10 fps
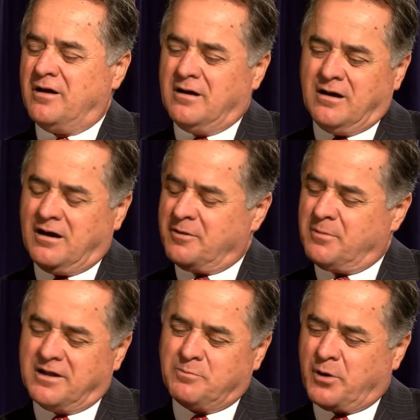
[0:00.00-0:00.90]
uh, high
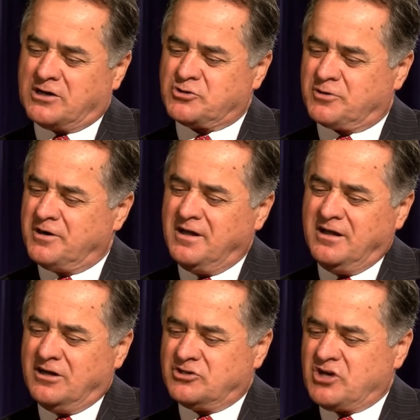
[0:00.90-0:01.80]
blood pressure
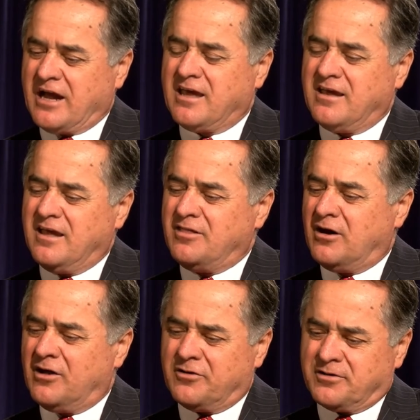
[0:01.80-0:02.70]
checking and
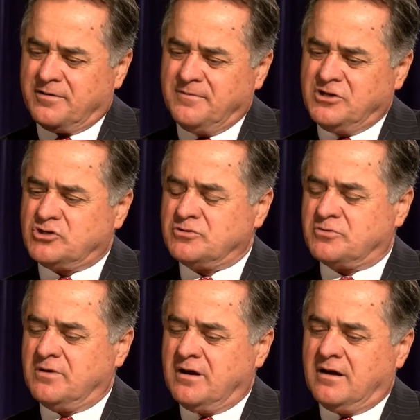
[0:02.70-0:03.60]
other issues
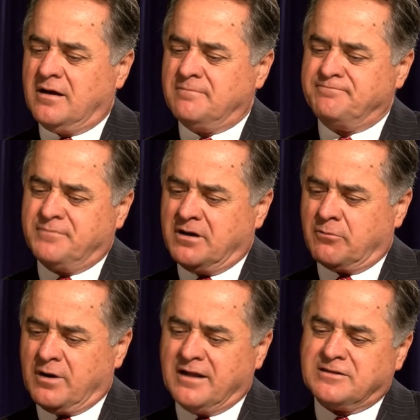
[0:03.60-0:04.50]
re
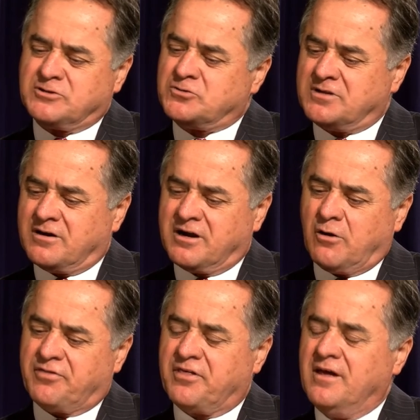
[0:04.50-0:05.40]
related to their
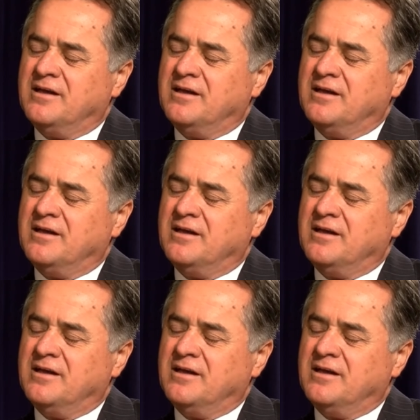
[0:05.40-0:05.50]
health.